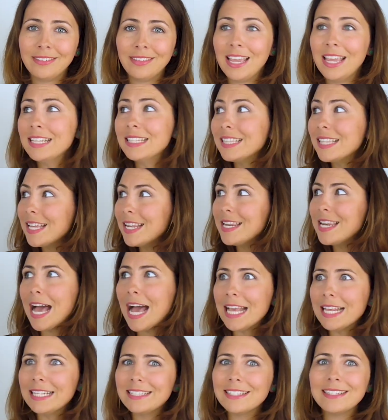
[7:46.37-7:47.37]
He's the
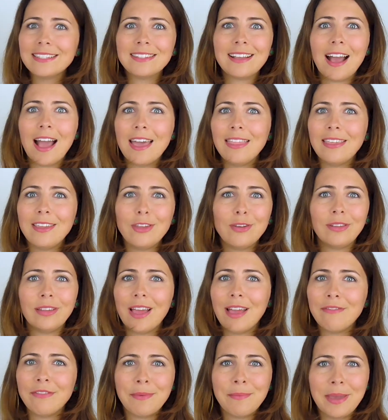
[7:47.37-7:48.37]
nicest guy that you'll
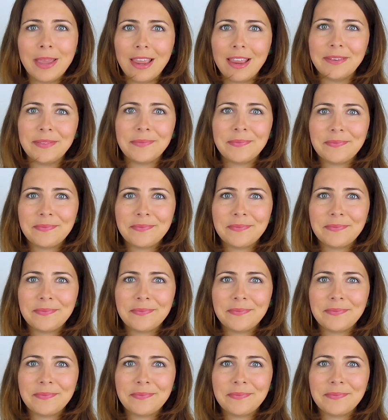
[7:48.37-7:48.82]
ever meet.